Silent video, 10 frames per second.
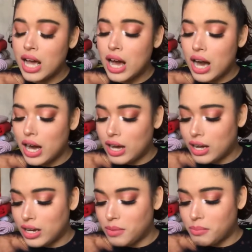
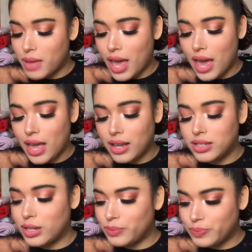And
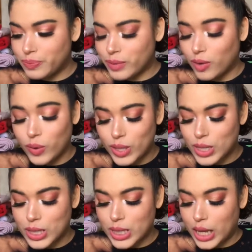of course this
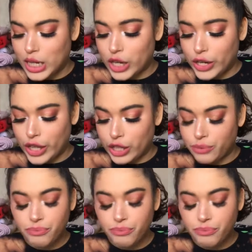is not in here either.